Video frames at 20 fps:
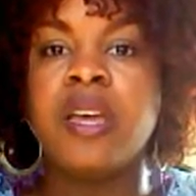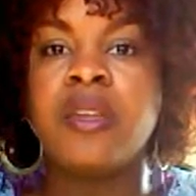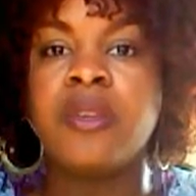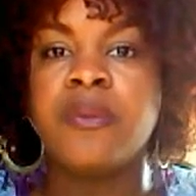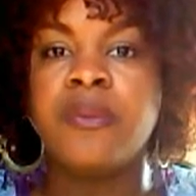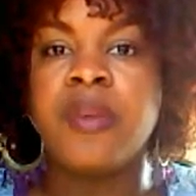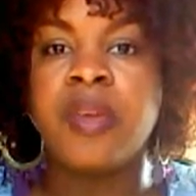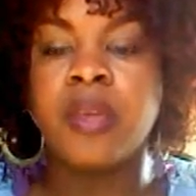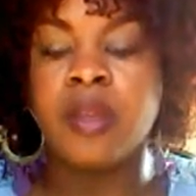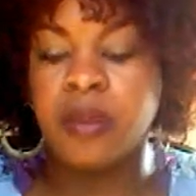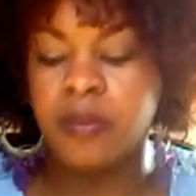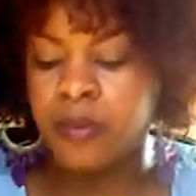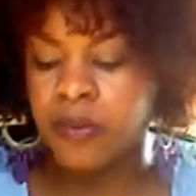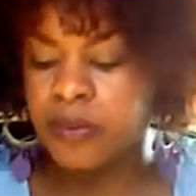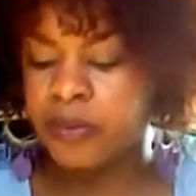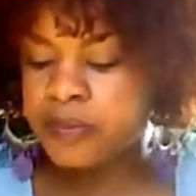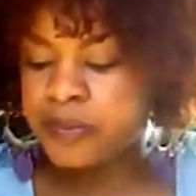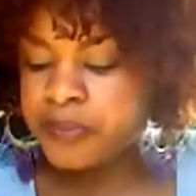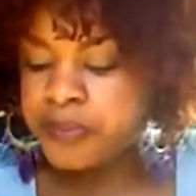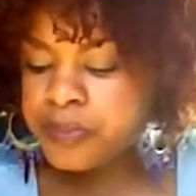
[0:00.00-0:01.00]

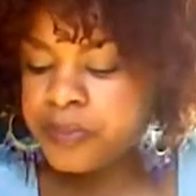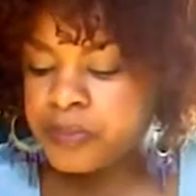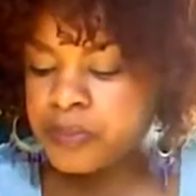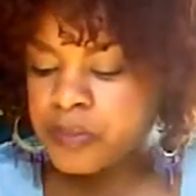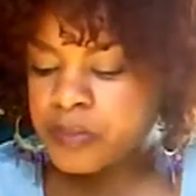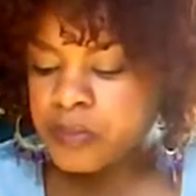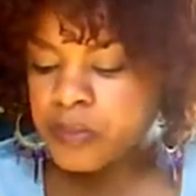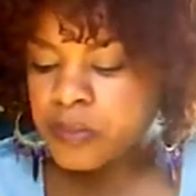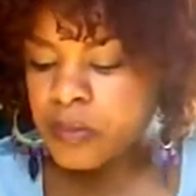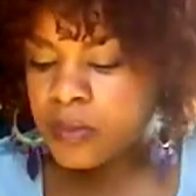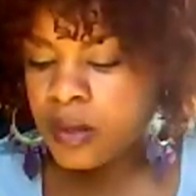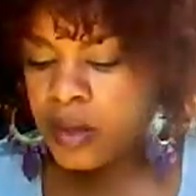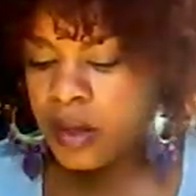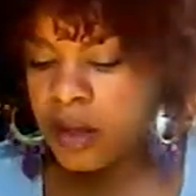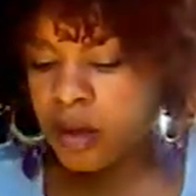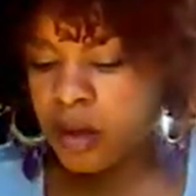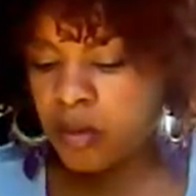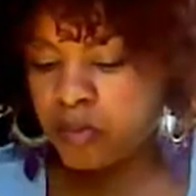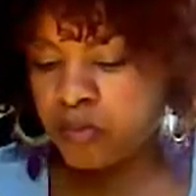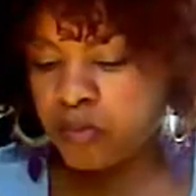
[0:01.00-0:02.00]
unavailable.
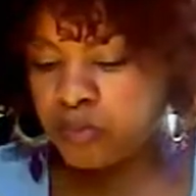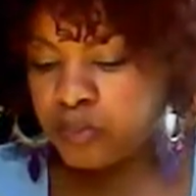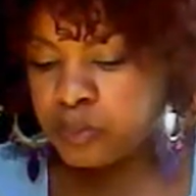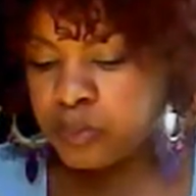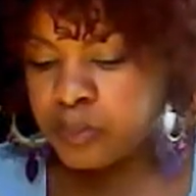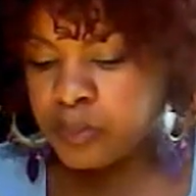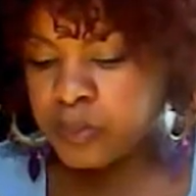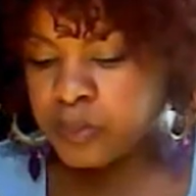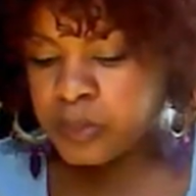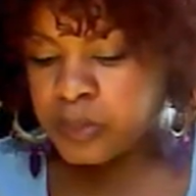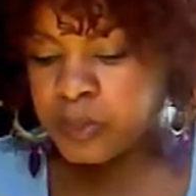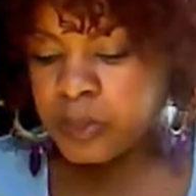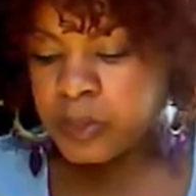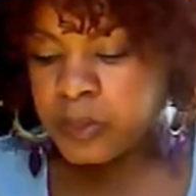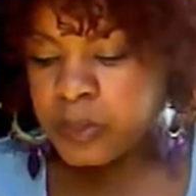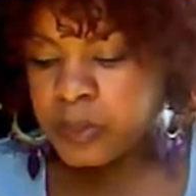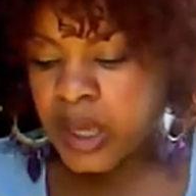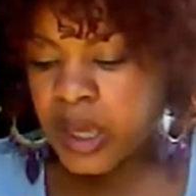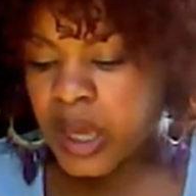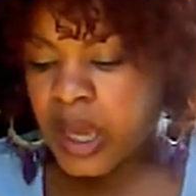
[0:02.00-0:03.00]
And
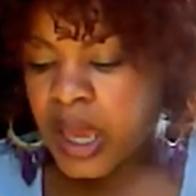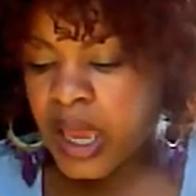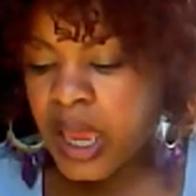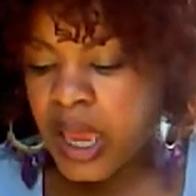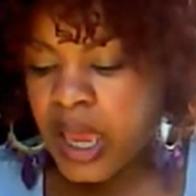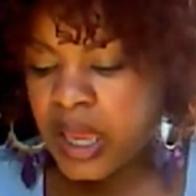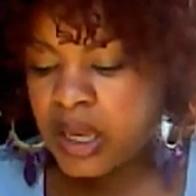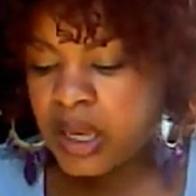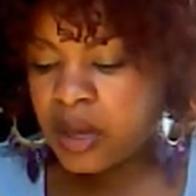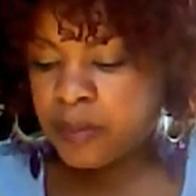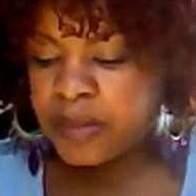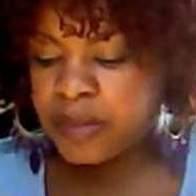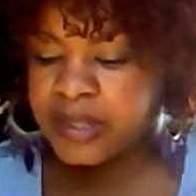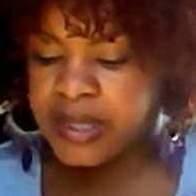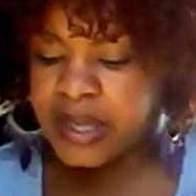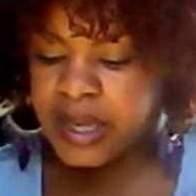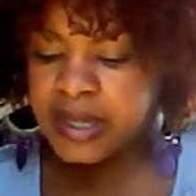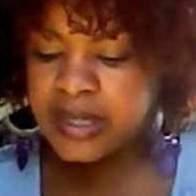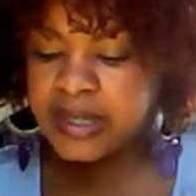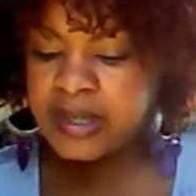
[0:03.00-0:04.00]
number
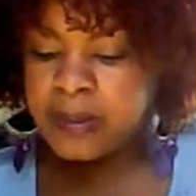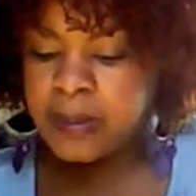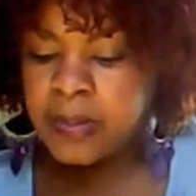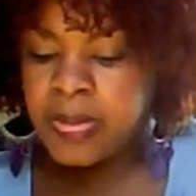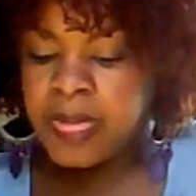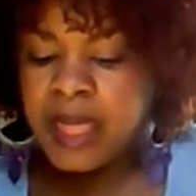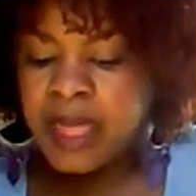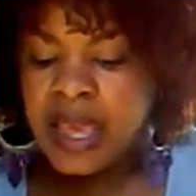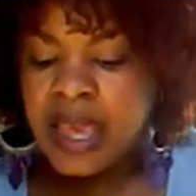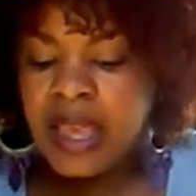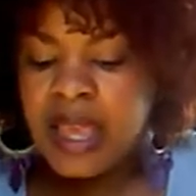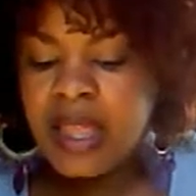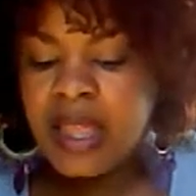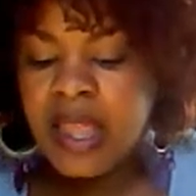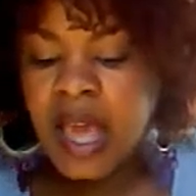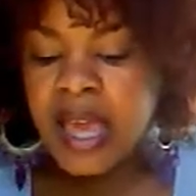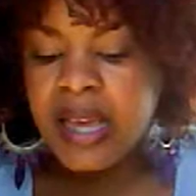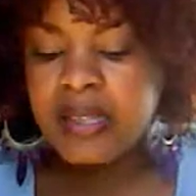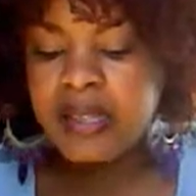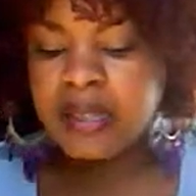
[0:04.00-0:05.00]
6, he
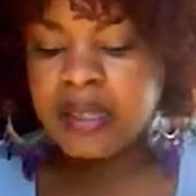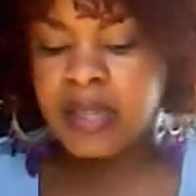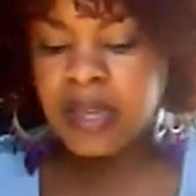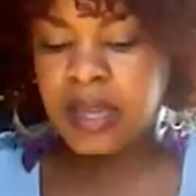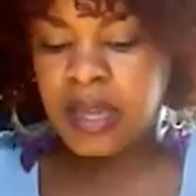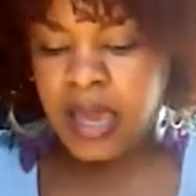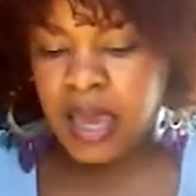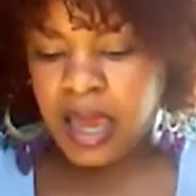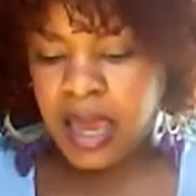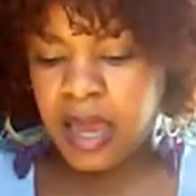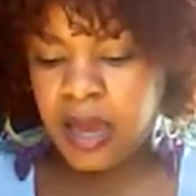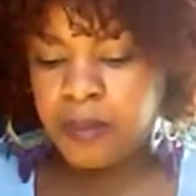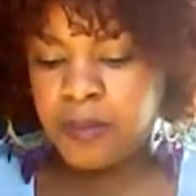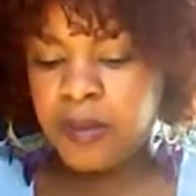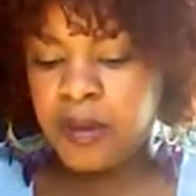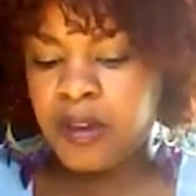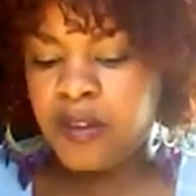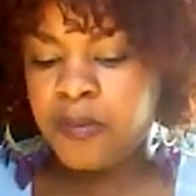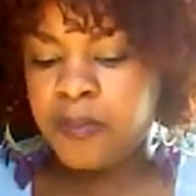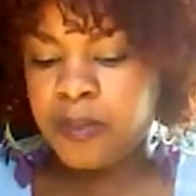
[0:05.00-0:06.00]
likes the
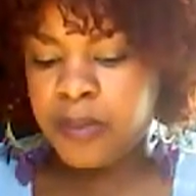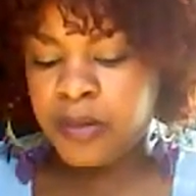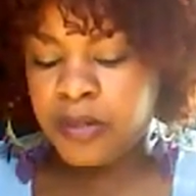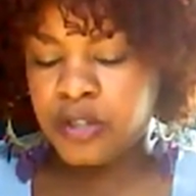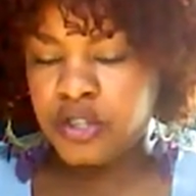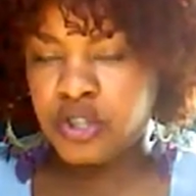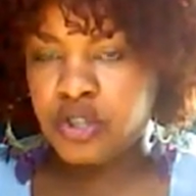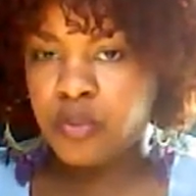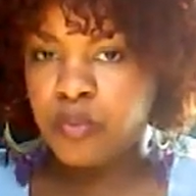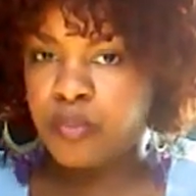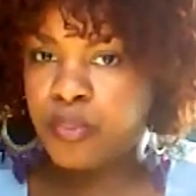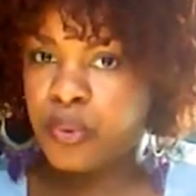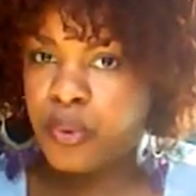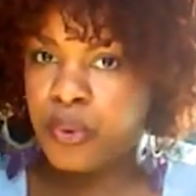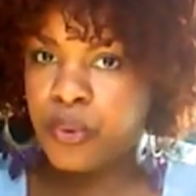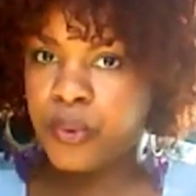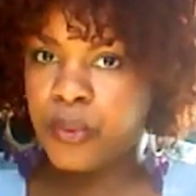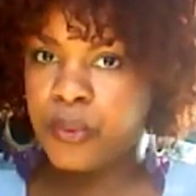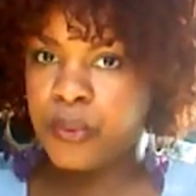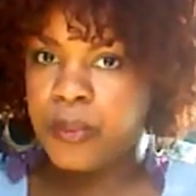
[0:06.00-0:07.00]
game of
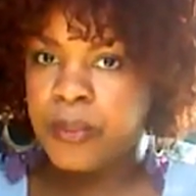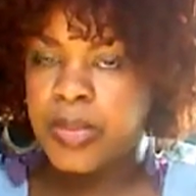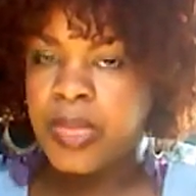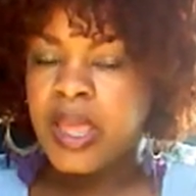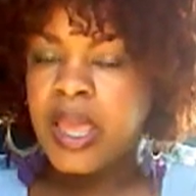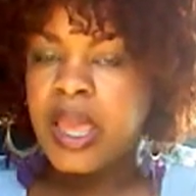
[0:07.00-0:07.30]
push-pull.